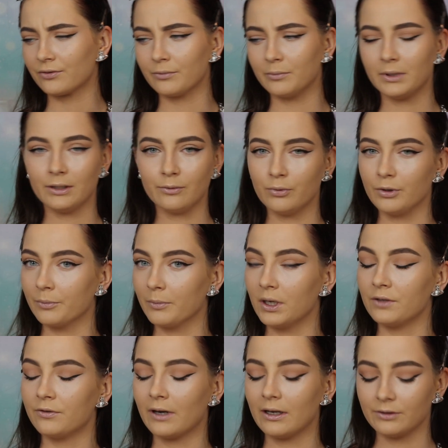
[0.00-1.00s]
for me with my
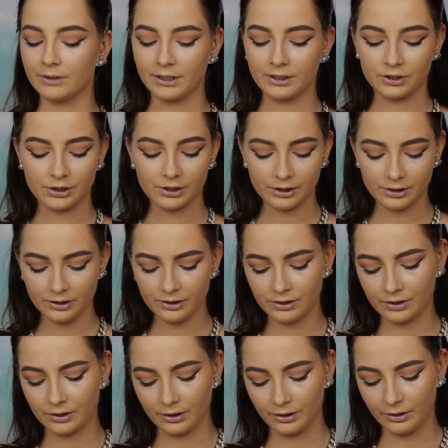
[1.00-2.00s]
foundation,
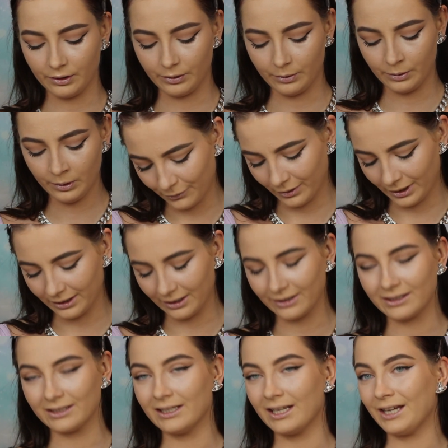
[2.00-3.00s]
so I like the
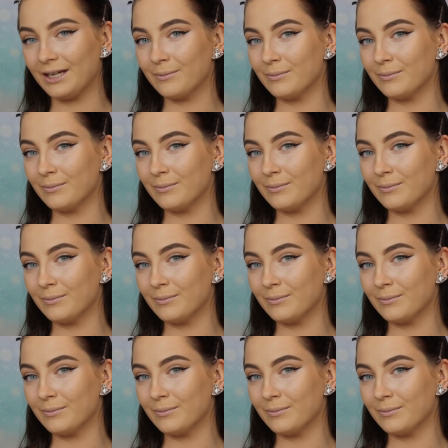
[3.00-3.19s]
name.